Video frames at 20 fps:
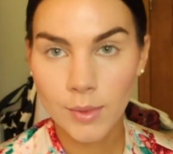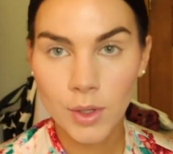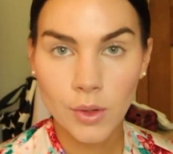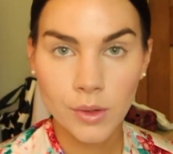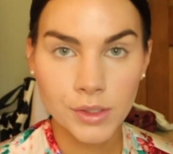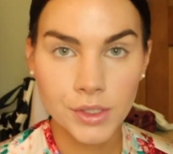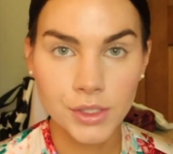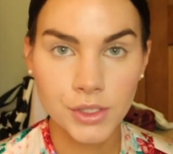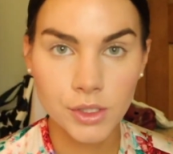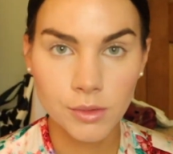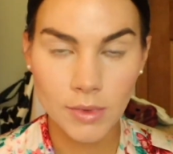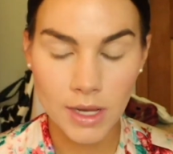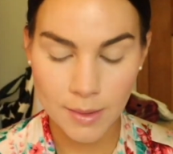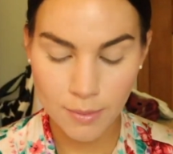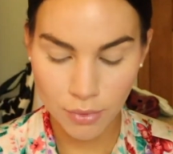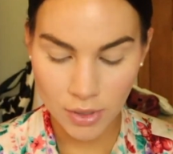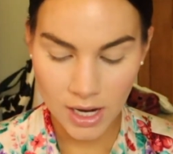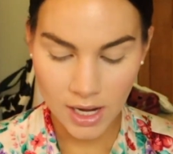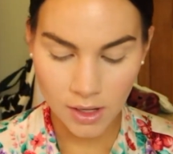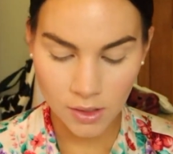going to do my
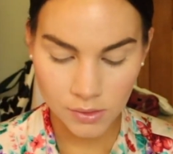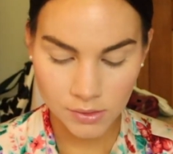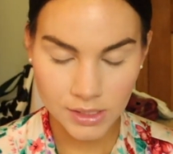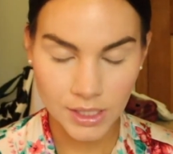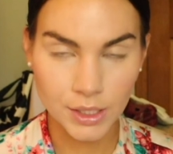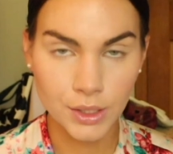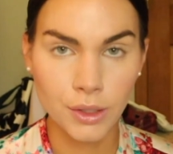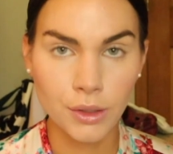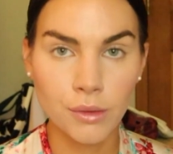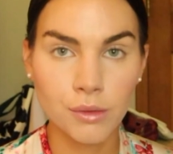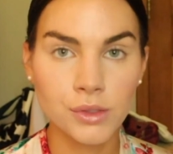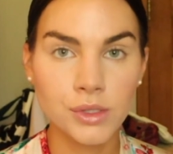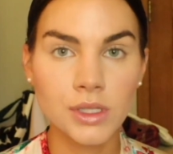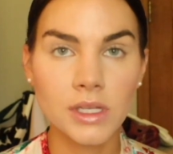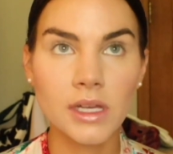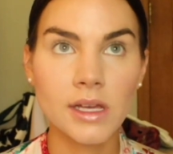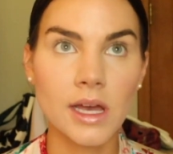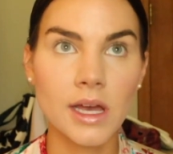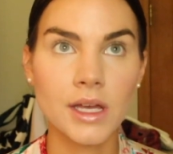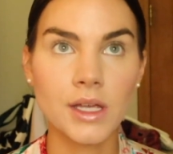brows, and
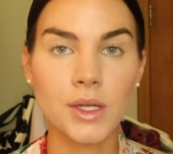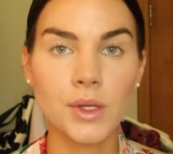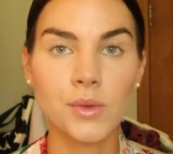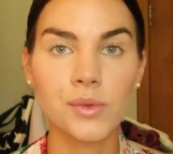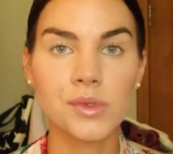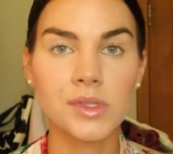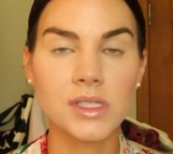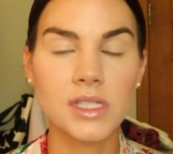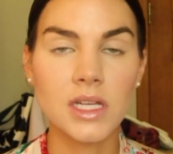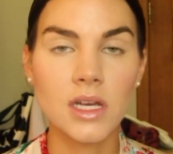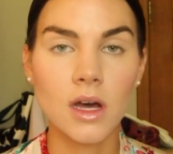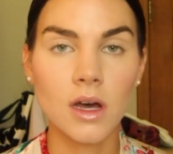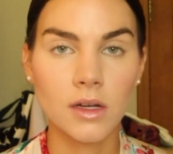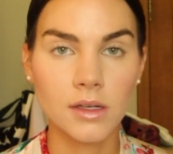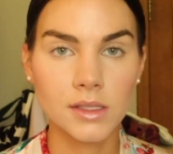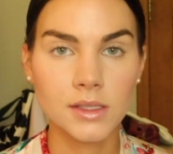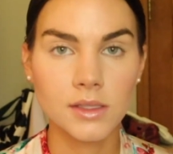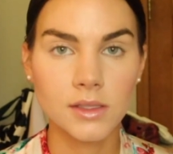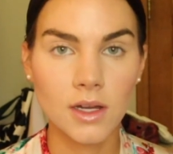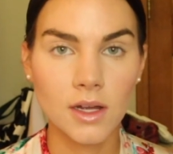usually I use the
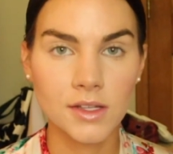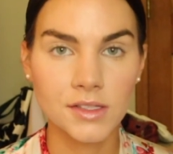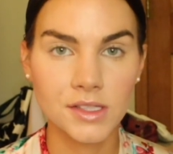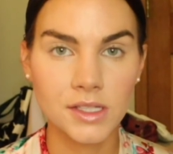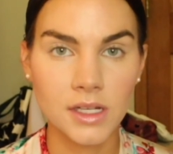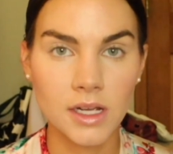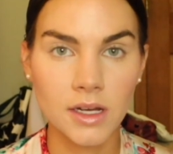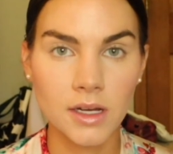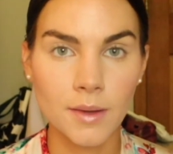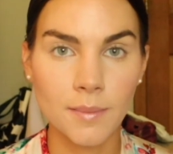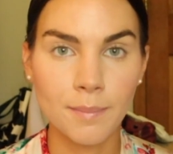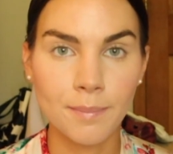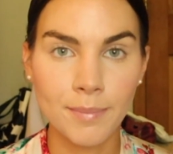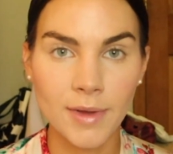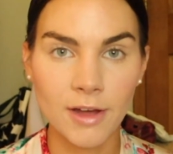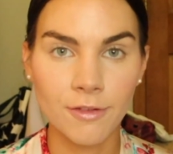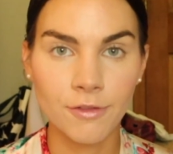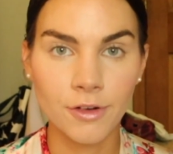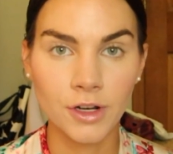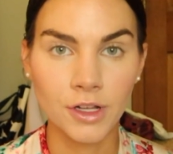Anastasia
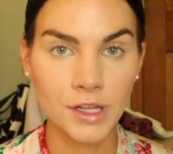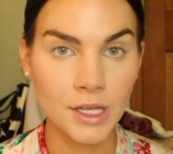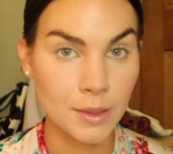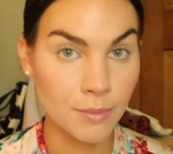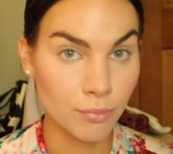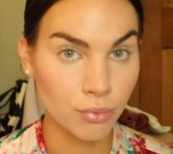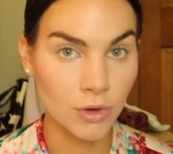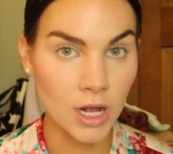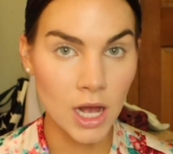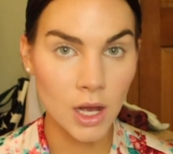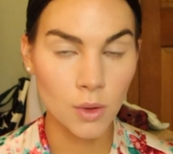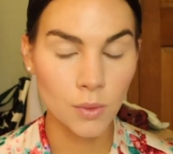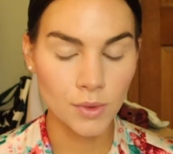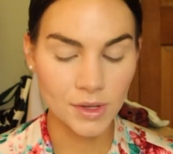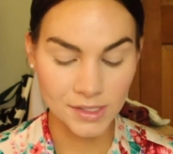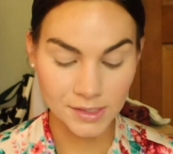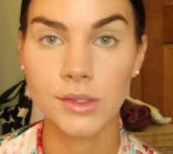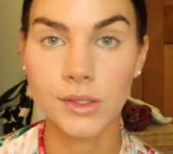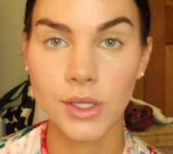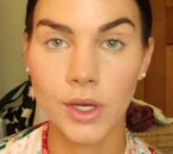Beverly Brow Wiz.